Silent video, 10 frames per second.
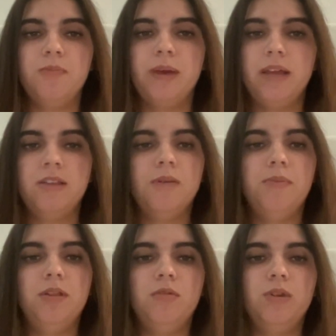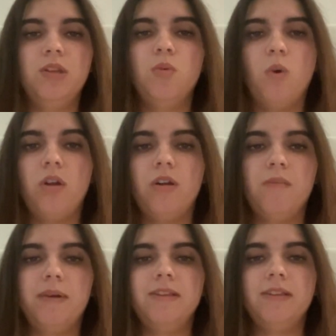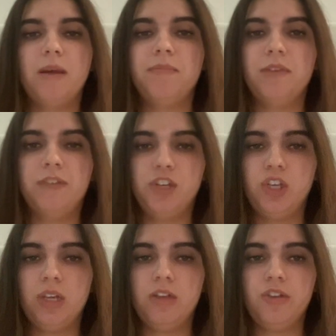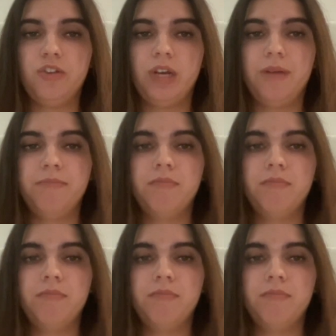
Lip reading: but ends up polluting the water and messing up the fishing industry.